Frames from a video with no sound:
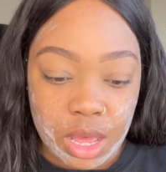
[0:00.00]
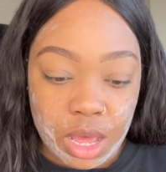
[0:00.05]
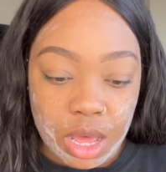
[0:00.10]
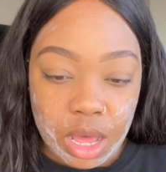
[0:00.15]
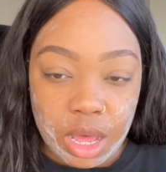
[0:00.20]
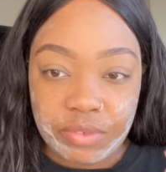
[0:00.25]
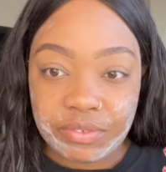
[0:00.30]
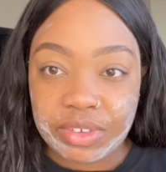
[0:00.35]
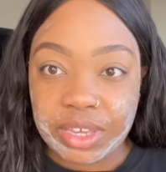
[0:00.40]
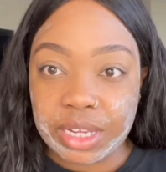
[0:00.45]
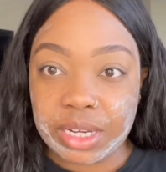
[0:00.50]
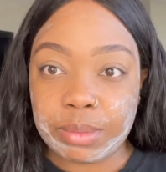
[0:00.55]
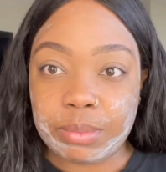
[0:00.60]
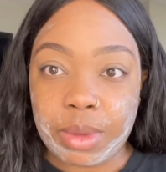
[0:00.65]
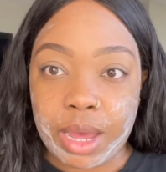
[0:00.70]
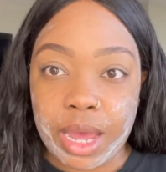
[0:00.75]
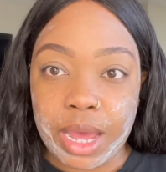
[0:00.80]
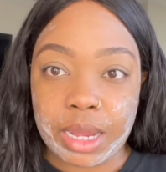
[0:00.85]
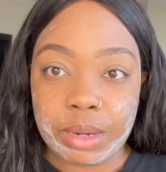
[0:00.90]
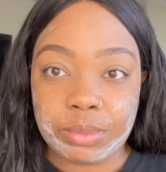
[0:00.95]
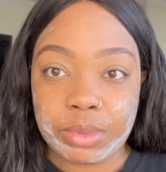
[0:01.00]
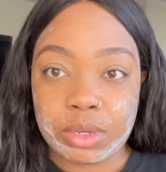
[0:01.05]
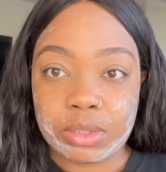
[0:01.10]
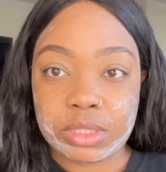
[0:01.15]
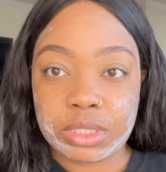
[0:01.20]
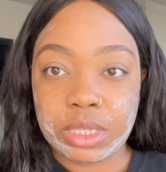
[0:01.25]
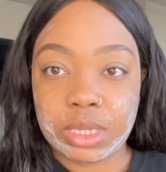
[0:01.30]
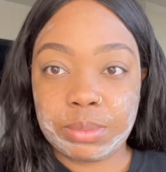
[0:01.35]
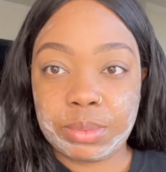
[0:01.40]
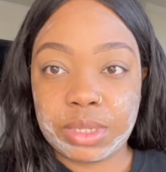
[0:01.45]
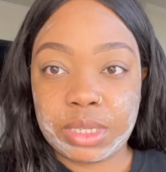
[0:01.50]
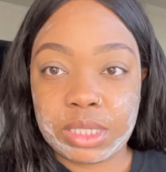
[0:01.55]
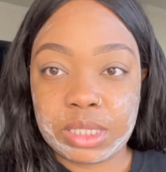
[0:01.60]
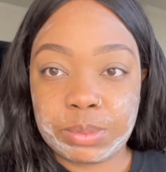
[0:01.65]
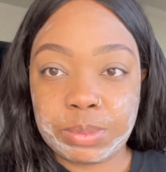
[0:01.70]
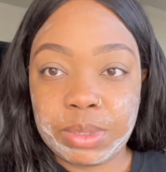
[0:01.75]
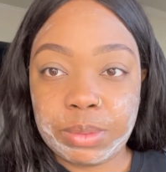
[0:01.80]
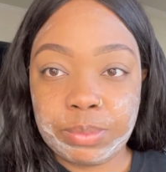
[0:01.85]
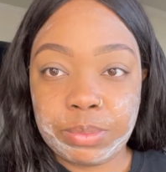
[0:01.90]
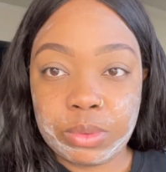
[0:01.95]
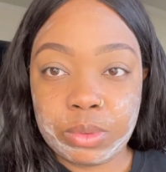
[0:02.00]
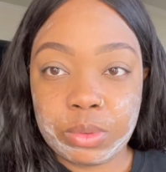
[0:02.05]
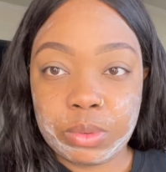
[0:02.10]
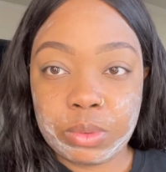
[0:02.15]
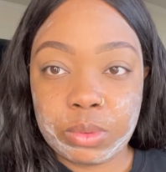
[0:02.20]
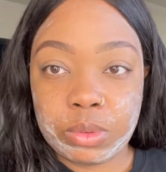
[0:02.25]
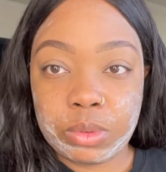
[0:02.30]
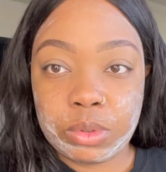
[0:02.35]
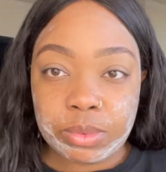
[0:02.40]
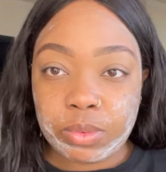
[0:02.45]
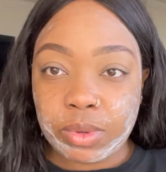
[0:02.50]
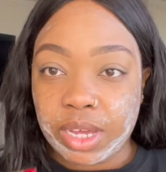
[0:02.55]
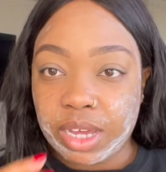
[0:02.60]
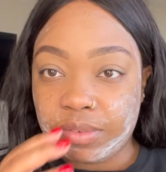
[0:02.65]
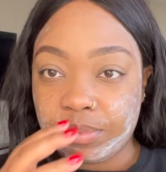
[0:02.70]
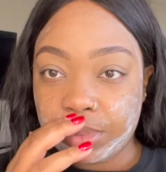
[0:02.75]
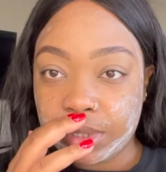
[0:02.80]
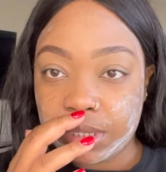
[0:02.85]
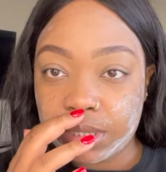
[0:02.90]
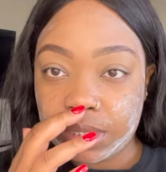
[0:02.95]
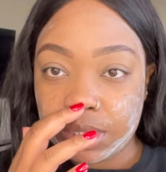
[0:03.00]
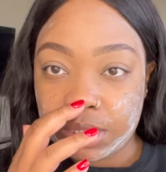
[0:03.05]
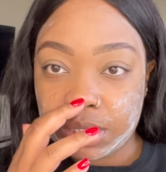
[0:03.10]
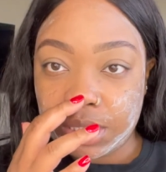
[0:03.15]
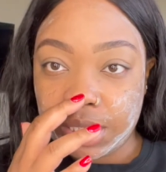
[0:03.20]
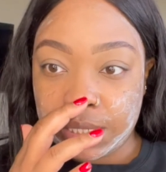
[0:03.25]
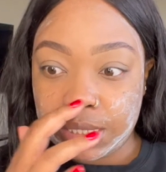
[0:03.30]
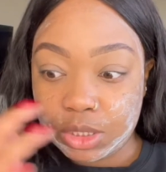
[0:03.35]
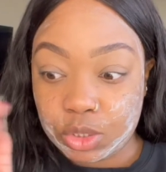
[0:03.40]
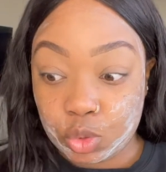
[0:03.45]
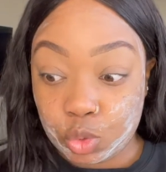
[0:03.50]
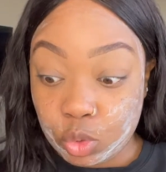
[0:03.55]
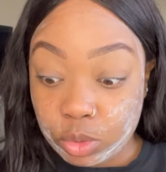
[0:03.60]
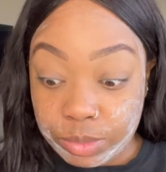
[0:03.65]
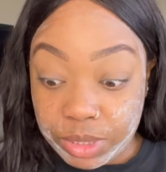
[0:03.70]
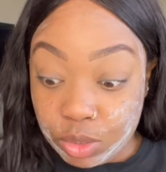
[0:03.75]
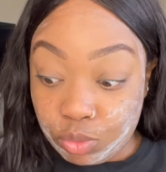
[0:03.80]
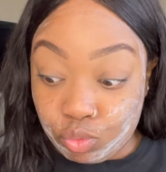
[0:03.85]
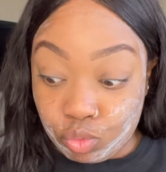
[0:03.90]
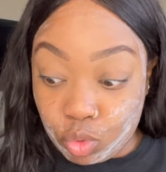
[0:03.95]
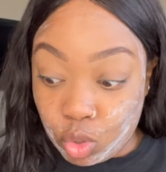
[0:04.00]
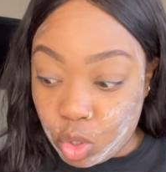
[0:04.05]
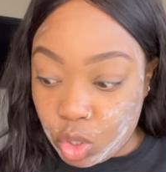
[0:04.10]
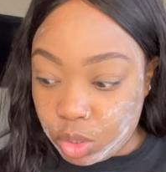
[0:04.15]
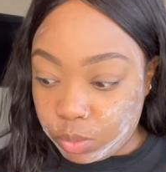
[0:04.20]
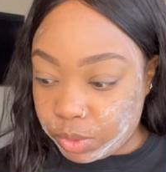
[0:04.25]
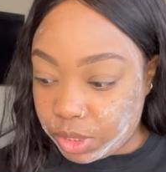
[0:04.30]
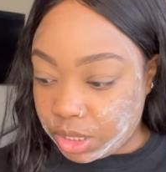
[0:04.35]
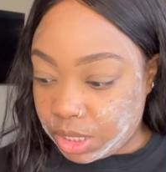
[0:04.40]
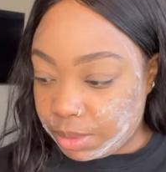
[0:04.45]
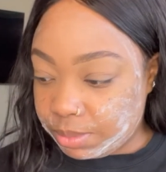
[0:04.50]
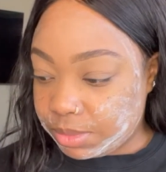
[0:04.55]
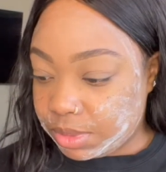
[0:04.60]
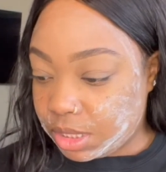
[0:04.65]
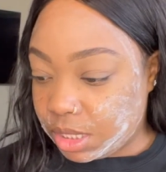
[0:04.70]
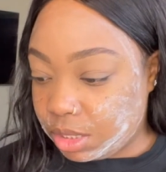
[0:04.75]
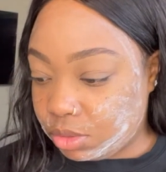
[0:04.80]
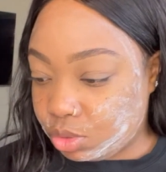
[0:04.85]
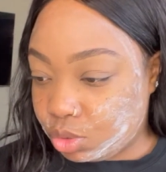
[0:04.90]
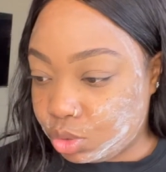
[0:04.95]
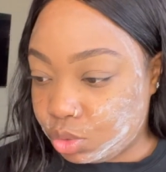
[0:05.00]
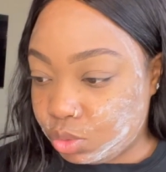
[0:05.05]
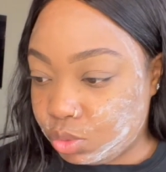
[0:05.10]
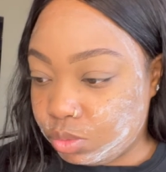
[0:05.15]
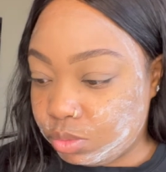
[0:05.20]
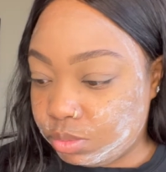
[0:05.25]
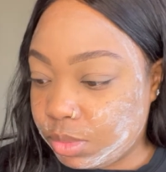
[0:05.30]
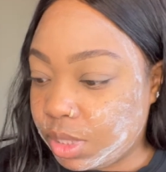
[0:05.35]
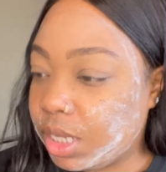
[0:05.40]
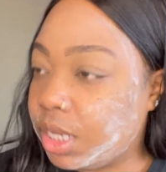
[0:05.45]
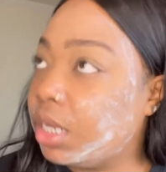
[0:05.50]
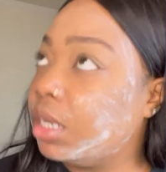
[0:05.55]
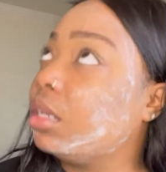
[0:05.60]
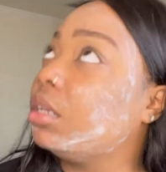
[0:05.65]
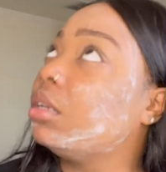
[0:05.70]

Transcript: of getting my eyebrows done, because people who have been just like doing me wrong when it comes down to my